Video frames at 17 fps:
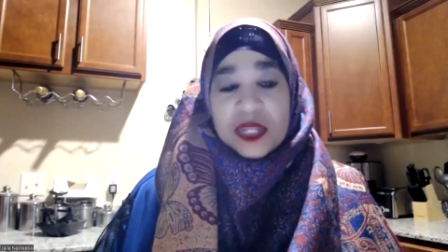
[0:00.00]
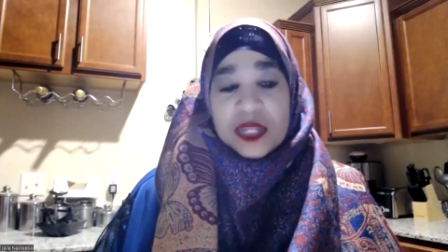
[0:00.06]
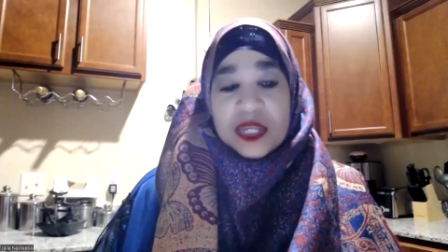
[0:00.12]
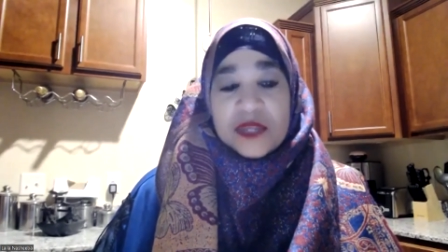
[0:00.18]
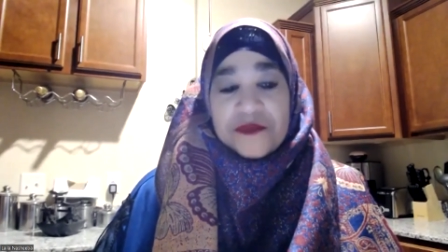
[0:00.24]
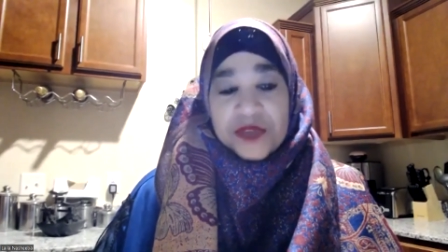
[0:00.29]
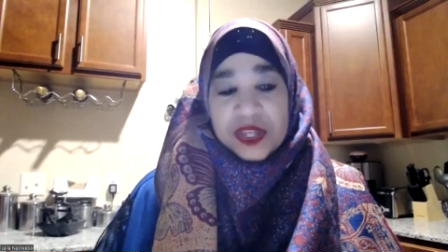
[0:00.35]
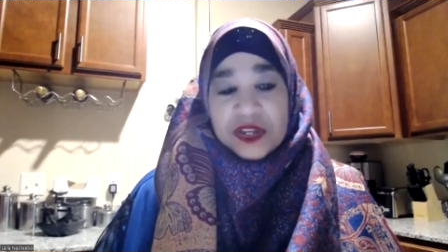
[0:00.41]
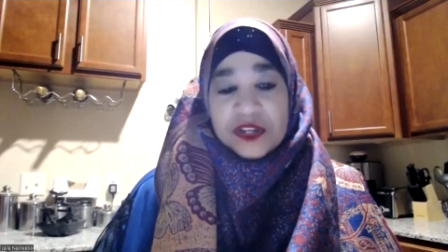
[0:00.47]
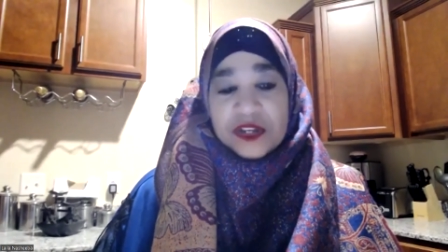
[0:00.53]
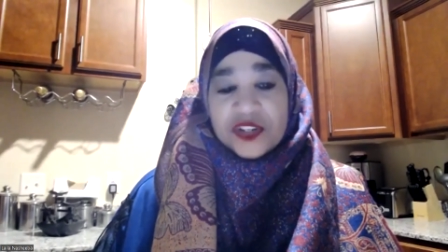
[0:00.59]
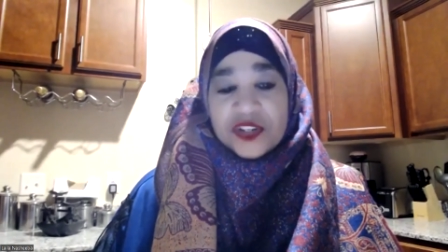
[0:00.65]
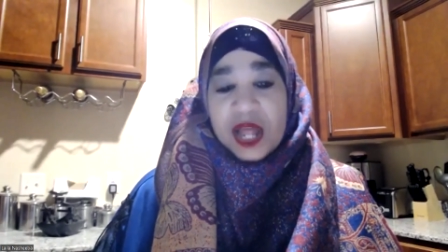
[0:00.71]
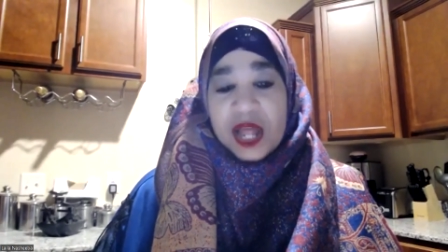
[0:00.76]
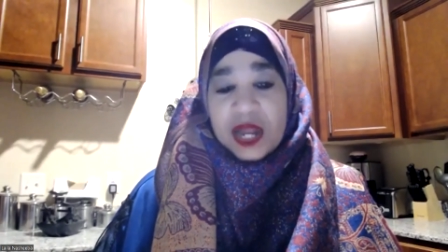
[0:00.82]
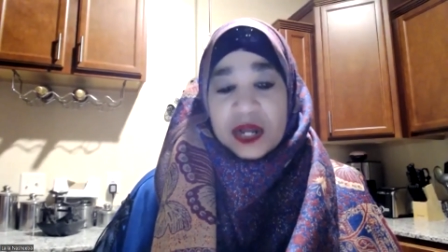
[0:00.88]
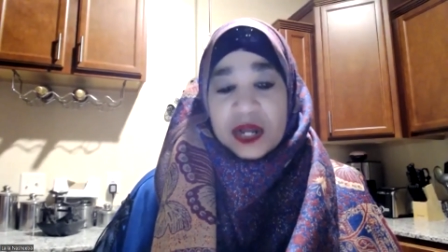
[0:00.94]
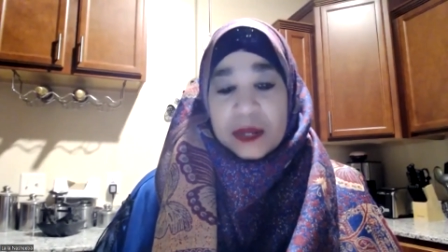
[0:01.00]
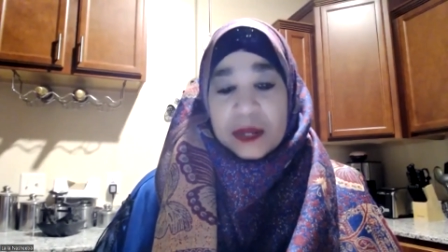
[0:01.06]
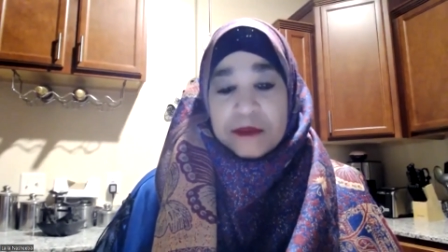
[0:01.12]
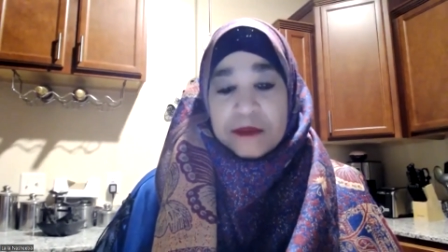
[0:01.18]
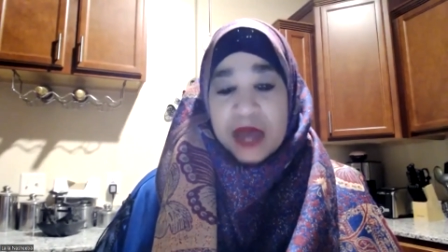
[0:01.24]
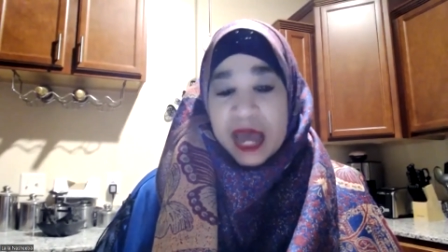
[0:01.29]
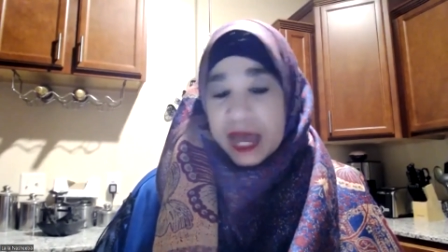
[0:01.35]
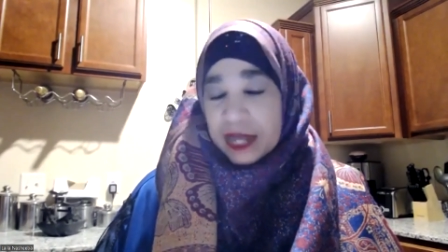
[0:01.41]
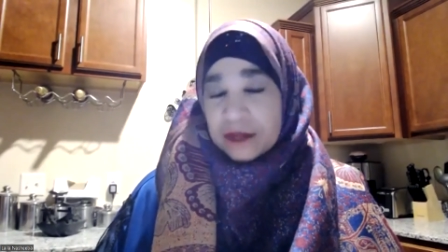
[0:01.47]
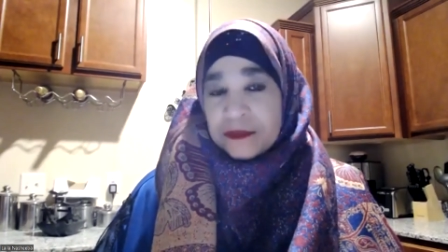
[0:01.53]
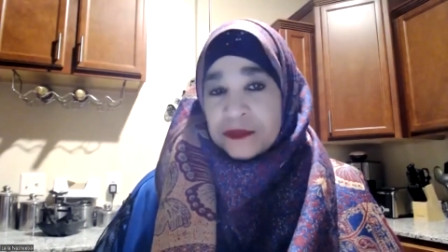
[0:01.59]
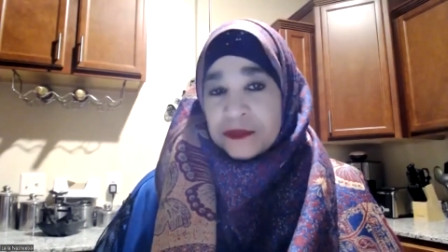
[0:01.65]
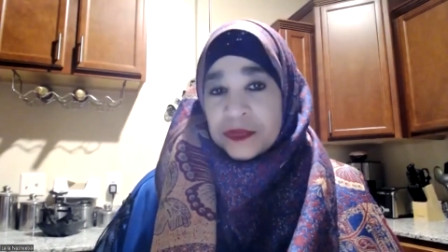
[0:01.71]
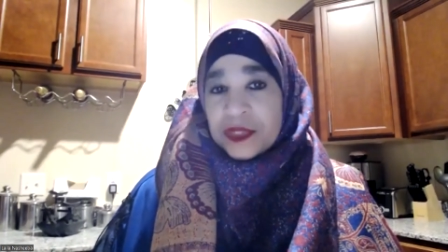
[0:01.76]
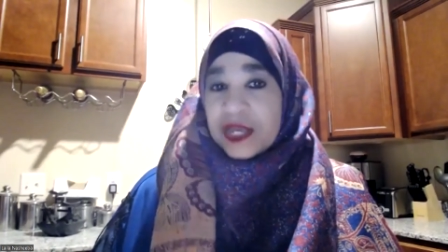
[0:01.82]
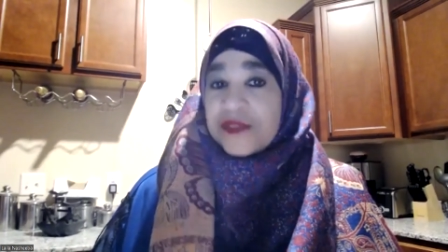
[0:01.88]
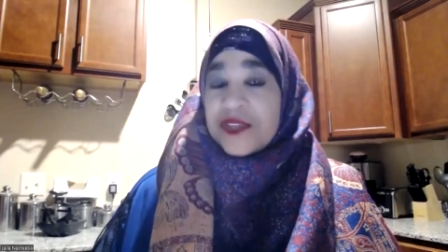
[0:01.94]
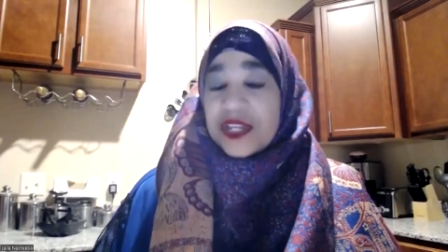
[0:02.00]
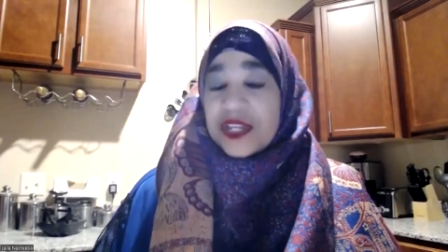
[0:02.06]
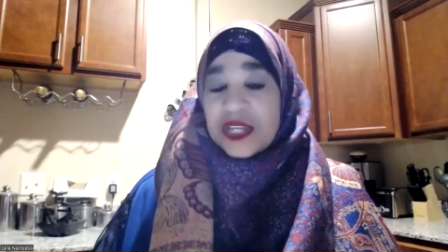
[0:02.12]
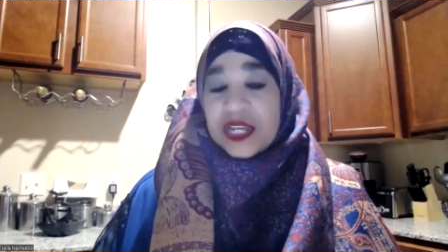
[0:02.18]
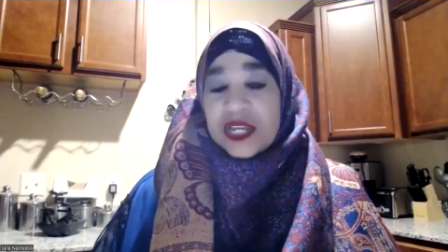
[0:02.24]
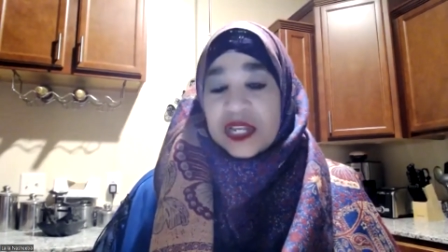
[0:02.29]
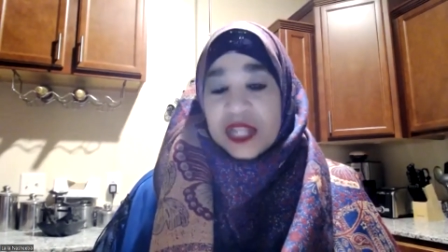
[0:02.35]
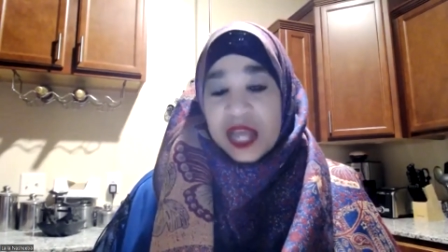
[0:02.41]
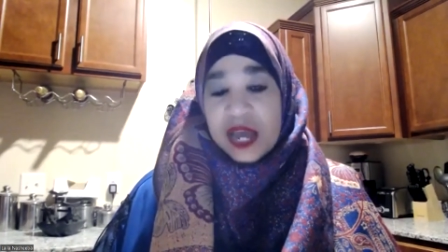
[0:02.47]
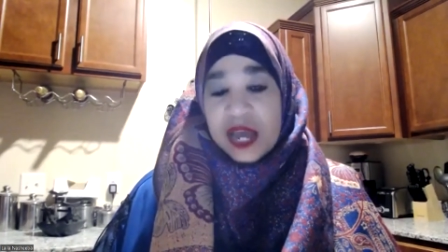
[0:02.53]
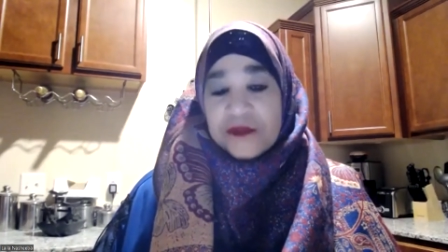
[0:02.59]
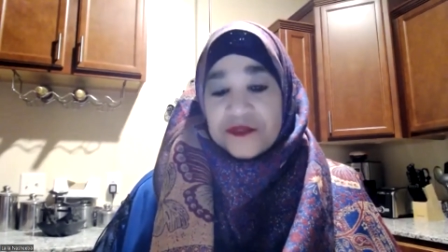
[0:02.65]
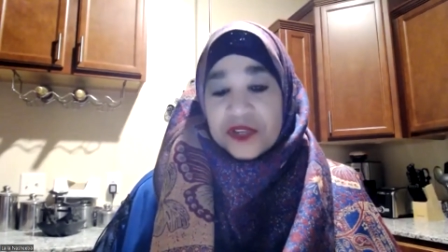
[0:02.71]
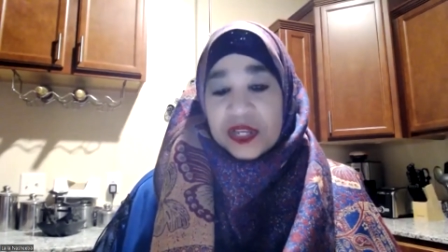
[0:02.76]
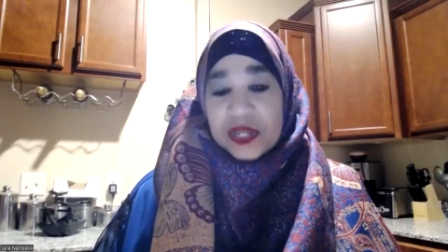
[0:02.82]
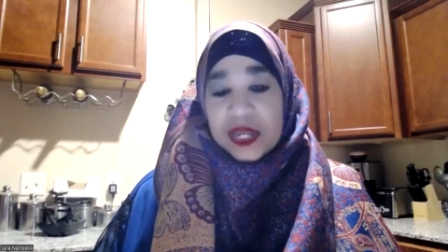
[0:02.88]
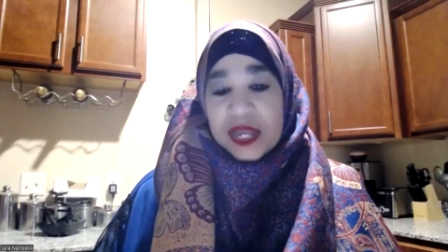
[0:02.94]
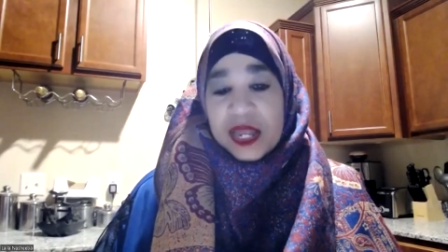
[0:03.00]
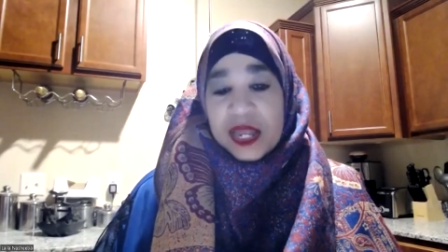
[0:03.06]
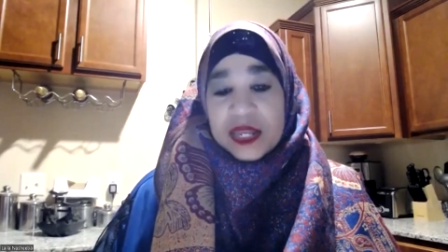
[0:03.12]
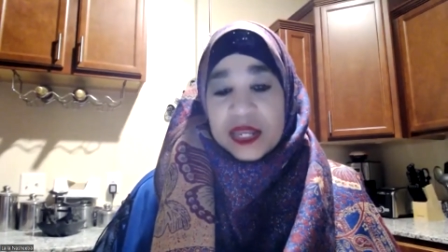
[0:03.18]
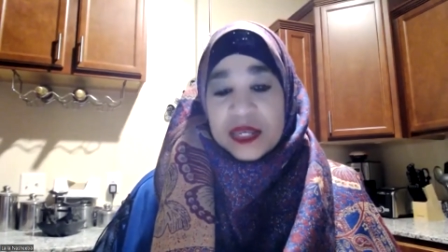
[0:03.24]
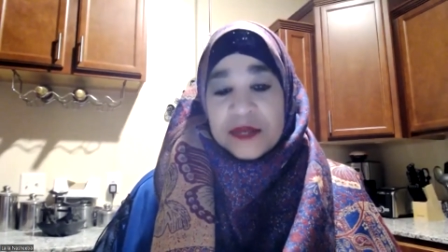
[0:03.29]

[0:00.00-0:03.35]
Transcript: leave it until I come back. And then he left and,